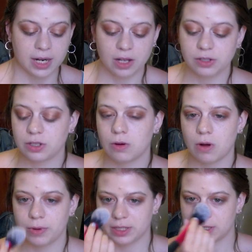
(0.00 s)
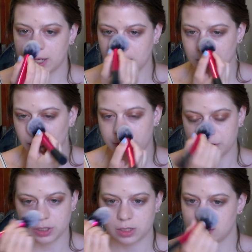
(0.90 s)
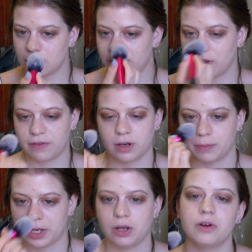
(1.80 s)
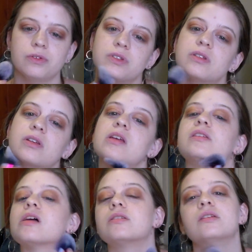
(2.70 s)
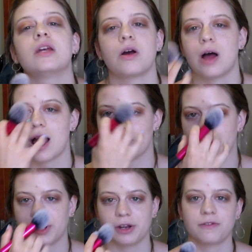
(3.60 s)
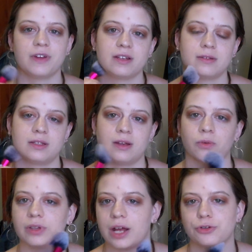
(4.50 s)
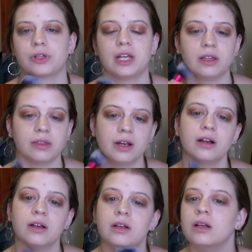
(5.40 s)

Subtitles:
then I also always take a little bit, just fluff it on my nose, because that's, you know, a high point of your face. The sun will naturally hit there.